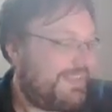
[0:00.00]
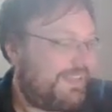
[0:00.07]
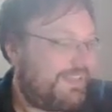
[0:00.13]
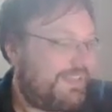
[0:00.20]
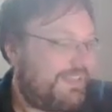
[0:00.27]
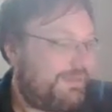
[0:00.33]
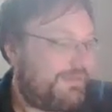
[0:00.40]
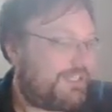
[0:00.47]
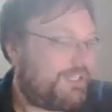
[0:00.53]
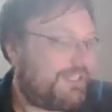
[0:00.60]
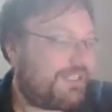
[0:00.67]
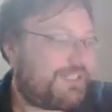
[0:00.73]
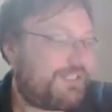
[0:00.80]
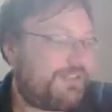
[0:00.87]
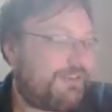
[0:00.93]
The
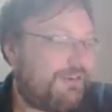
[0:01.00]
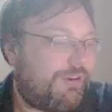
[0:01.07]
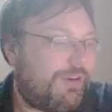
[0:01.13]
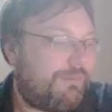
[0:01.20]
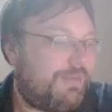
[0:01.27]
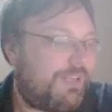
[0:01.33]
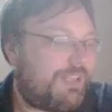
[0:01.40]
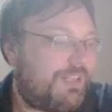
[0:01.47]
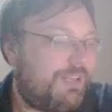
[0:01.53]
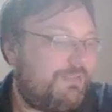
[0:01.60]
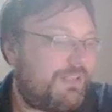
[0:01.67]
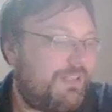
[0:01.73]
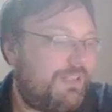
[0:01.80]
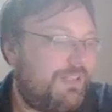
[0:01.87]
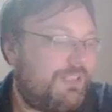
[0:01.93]
Magician card becomes
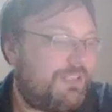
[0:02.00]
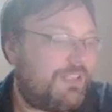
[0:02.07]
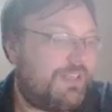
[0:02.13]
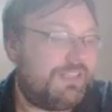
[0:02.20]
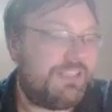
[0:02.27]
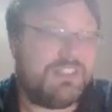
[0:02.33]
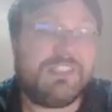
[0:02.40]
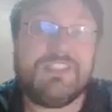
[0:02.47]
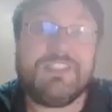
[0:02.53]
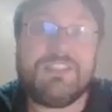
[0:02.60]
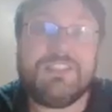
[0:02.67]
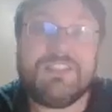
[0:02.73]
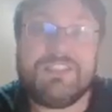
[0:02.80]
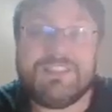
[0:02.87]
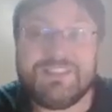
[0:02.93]
Le Traiteur.
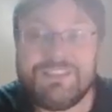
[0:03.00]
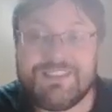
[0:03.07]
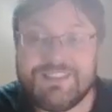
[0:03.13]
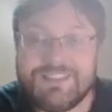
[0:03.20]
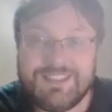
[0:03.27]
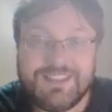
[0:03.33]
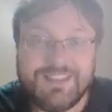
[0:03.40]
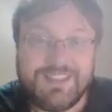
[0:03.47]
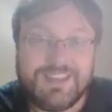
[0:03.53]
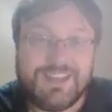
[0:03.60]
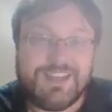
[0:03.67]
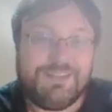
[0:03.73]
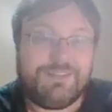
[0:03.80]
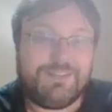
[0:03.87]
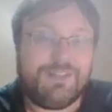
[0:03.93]
And
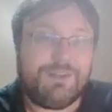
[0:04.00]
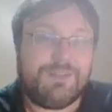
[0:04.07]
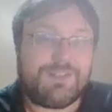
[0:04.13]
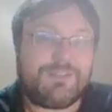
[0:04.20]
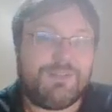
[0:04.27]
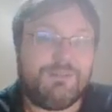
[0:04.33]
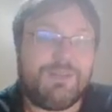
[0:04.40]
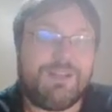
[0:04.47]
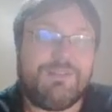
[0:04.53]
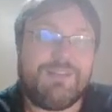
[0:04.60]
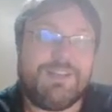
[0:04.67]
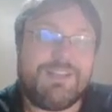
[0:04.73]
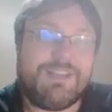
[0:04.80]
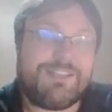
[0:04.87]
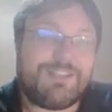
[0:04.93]
if no one's familiar with
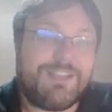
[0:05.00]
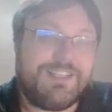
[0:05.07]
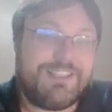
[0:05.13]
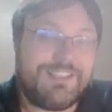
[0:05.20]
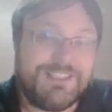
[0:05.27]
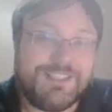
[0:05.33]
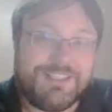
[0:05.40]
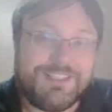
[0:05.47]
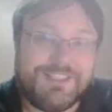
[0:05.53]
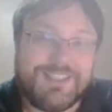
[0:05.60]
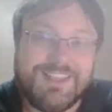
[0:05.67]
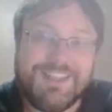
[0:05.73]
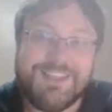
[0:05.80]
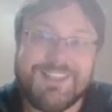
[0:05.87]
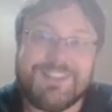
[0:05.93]
the Traiteur
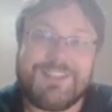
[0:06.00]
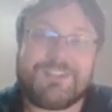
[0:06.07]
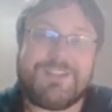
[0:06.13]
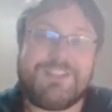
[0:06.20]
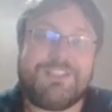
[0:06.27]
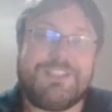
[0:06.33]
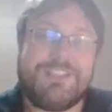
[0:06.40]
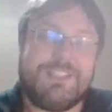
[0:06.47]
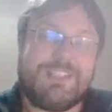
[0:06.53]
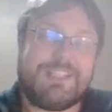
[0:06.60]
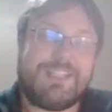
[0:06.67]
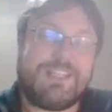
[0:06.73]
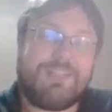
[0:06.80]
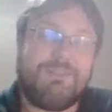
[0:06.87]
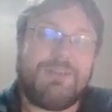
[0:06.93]
is
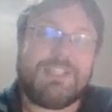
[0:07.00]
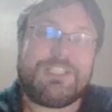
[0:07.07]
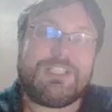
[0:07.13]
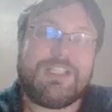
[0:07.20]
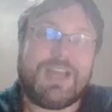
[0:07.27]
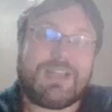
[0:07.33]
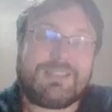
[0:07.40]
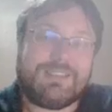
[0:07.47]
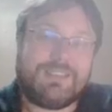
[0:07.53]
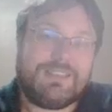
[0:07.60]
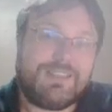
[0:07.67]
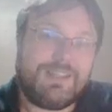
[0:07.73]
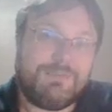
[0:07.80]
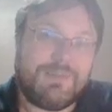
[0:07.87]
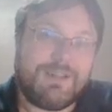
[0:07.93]
like a witch doctor
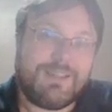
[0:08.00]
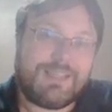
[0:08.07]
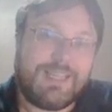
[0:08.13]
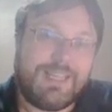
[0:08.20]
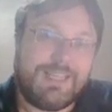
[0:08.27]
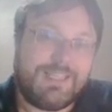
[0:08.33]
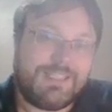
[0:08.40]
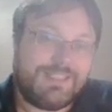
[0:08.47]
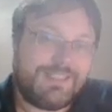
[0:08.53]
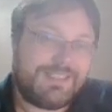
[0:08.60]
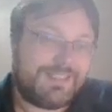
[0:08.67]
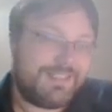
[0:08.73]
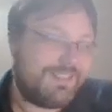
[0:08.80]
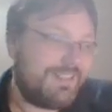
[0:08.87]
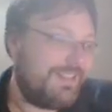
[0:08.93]
among
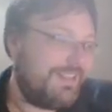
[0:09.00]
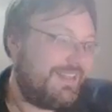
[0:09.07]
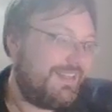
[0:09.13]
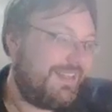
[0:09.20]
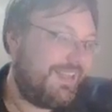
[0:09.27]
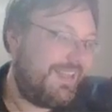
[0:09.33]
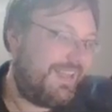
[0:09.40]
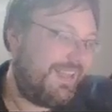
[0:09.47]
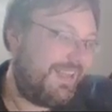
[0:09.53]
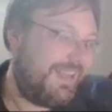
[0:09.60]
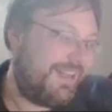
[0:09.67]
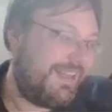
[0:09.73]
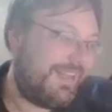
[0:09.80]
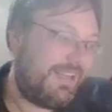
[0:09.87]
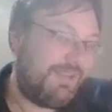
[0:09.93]
Cajuns.
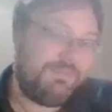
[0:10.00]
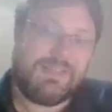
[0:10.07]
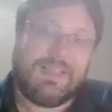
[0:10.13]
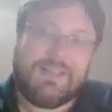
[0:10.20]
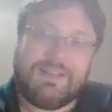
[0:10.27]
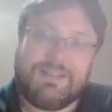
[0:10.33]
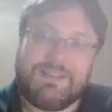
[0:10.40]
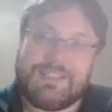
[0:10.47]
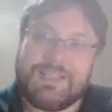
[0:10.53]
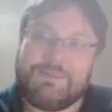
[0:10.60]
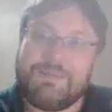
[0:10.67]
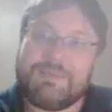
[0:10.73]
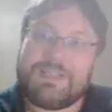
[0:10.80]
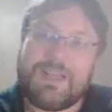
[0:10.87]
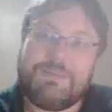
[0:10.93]
And they
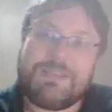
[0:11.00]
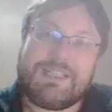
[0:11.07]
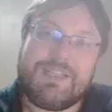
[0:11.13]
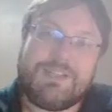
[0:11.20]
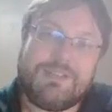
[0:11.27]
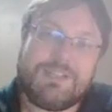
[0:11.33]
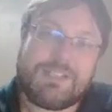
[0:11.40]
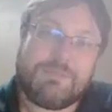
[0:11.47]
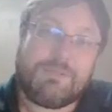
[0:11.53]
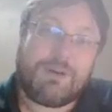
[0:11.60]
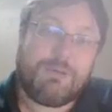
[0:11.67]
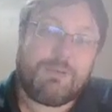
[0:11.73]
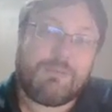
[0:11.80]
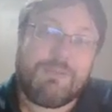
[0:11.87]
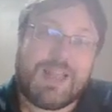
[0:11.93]
sometimes they do some
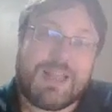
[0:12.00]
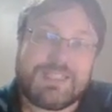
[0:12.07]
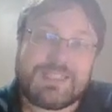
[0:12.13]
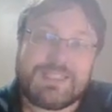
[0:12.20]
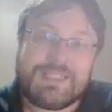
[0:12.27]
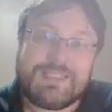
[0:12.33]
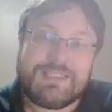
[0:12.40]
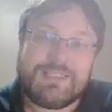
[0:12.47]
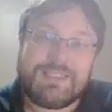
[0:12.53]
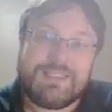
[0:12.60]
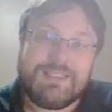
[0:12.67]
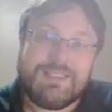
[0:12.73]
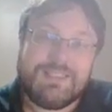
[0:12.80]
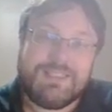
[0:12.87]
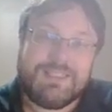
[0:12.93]
herbal medicine.
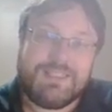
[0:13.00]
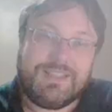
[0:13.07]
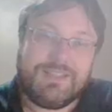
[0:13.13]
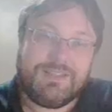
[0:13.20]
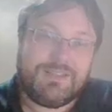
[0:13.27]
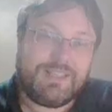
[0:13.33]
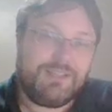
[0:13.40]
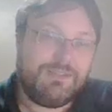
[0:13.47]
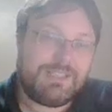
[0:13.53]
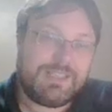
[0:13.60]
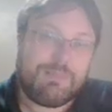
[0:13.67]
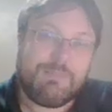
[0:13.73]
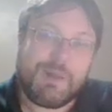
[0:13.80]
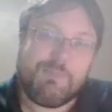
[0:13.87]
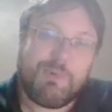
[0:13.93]
They use that
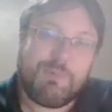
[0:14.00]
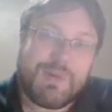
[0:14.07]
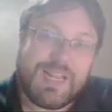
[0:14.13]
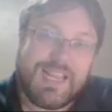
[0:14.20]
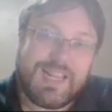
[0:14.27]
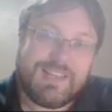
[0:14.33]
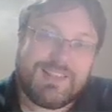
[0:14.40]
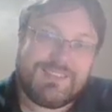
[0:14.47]
mamu plant.